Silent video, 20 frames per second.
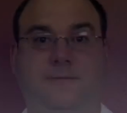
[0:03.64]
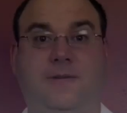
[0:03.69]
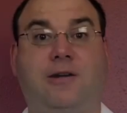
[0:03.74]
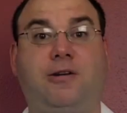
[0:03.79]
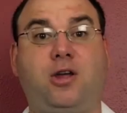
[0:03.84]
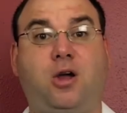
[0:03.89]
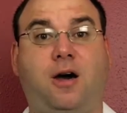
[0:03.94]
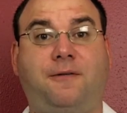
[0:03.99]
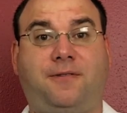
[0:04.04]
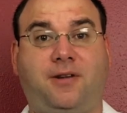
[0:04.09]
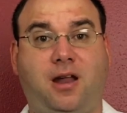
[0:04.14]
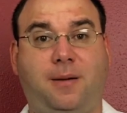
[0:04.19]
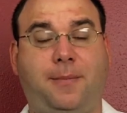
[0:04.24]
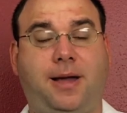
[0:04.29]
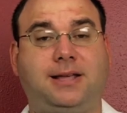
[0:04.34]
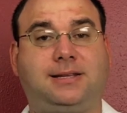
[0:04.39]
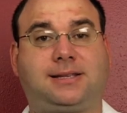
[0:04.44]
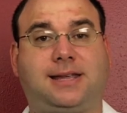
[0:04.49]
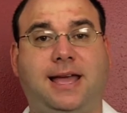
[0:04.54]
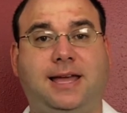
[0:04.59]
Very often on
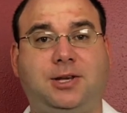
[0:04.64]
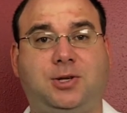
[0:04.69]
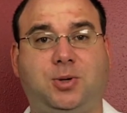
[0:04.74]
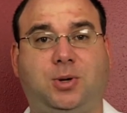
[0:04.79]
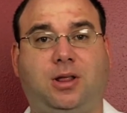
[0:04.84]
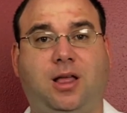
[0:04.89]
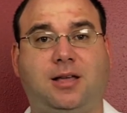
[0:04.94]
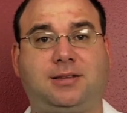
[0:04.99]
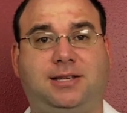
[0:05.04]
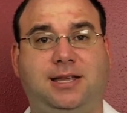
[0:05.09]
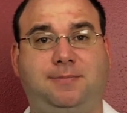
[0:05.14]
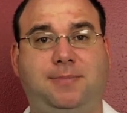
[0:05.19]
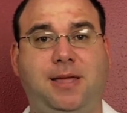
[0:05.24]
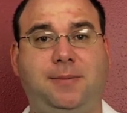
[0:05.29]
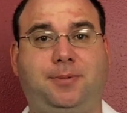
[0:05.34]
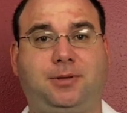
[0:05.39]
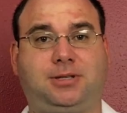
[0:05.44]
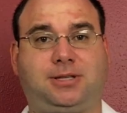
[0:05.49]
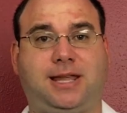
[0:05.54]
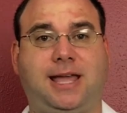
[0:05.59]
my schedule, I'll see
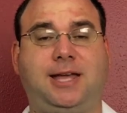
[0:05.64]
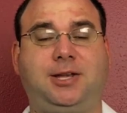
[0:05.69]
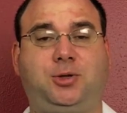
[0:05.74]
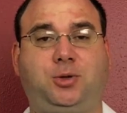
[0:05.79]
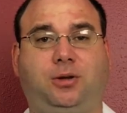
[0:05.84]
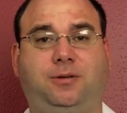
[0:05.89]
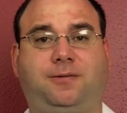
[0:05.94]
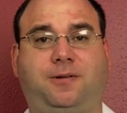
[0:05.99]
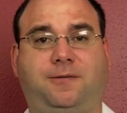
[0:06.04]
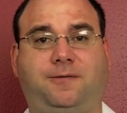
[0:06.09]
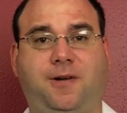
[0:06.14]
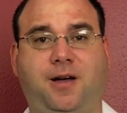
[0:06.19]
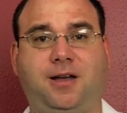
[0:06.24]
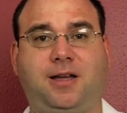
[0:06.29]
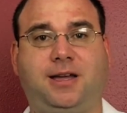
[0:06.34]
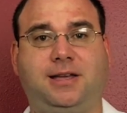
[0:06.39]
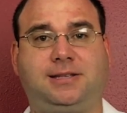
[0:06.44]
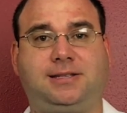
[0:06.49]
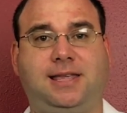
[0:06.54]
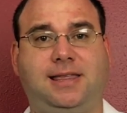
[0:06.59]
people scheduled for
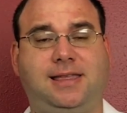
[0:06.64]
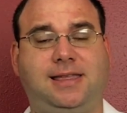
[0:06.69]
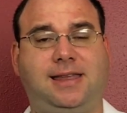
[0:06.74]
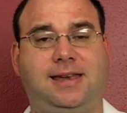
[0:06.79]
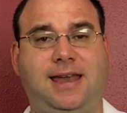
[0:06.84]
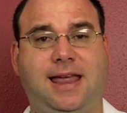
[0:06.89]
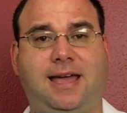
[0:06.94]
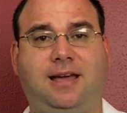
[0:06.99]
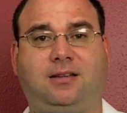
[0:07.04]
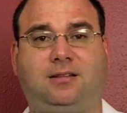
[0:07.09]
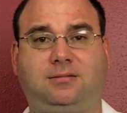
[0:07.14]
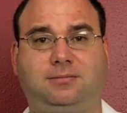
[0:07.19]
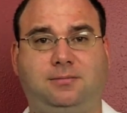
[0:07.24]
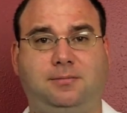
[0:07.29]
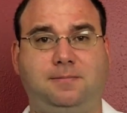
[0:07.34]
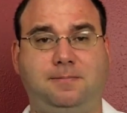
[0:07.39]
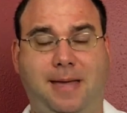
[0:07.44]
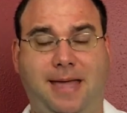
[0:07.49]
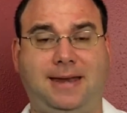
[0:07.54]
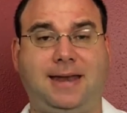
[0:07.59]
fungus, and then the nail
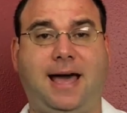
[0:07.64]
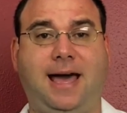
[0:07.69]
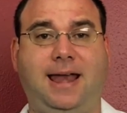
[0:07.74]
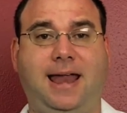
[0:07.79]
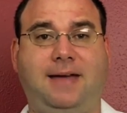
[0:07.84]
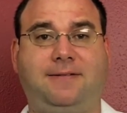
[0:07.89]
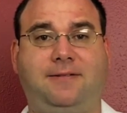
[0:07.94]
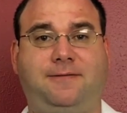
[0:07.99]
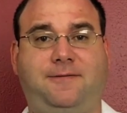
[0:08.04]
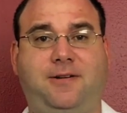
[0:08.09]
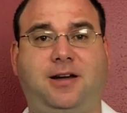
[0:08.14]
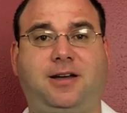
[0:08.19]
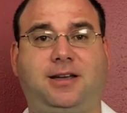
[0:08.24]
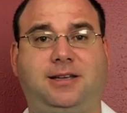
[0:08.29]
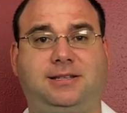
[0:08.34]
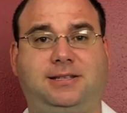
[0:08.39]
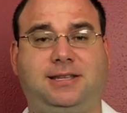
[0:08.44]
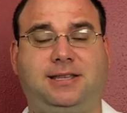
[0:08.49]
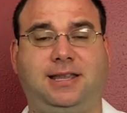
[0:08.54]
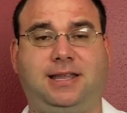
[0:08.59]
may not have a
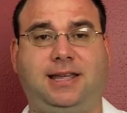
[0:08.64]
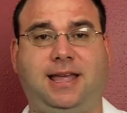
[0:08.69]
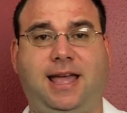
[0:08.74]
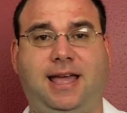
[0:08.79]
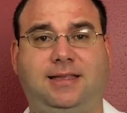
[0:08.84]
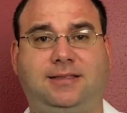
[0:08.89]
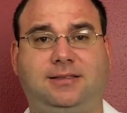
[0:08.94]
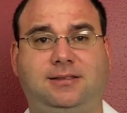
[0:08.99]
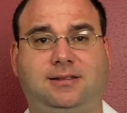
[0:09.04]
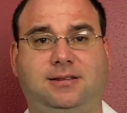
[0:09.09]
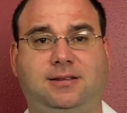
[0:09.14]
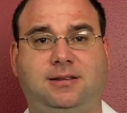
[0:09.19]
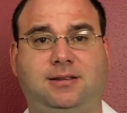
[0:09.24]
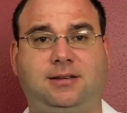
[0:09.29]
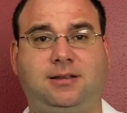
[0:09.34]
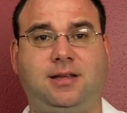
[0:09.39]
fungus in the end.